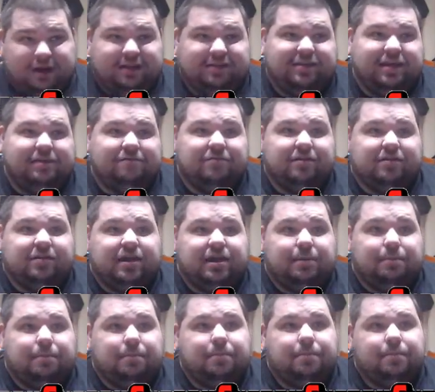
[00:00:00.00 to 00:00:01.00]
save this game.
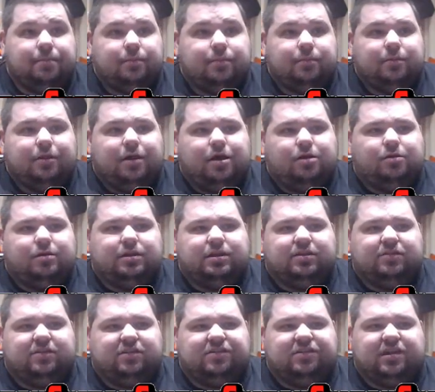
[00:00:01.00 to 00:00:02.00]
Oh, and
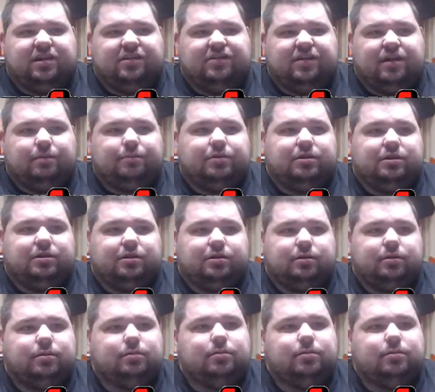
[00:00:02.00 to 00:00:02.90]
there's a chain chomp in here.